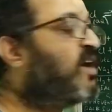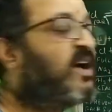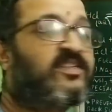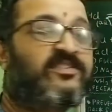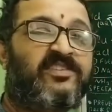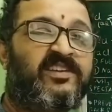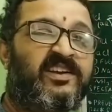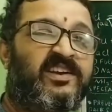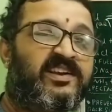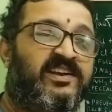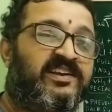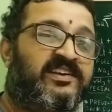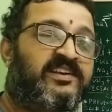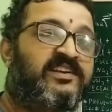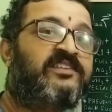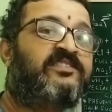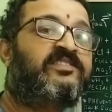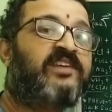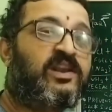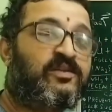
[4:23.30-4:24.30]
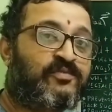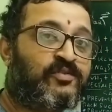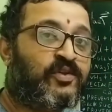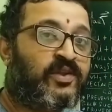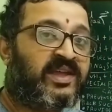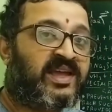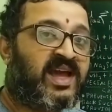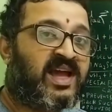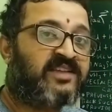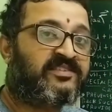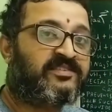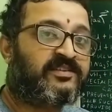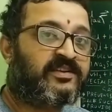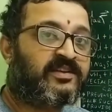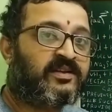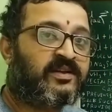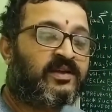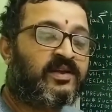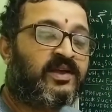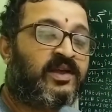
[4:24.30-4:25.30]
concentrated sulfuric
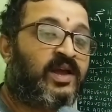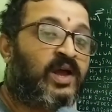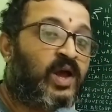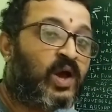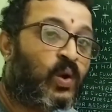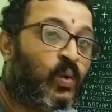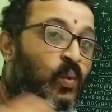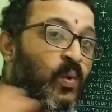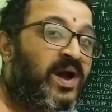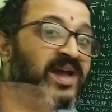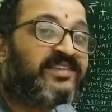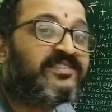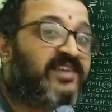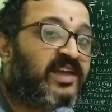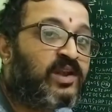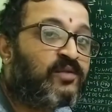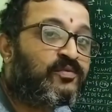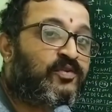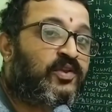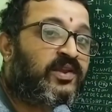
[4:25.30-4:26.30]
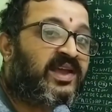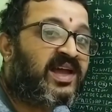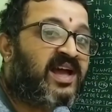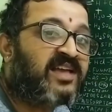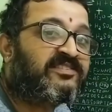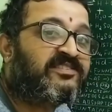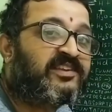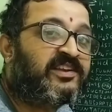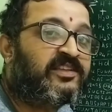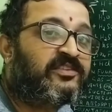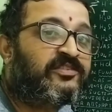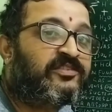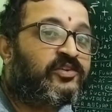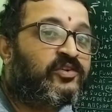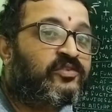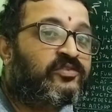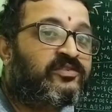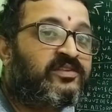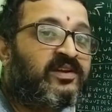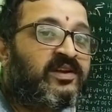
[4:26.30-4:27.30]
acid. Why sulfuric acid is
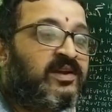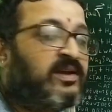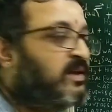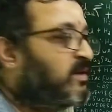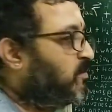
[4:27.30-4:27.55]
used?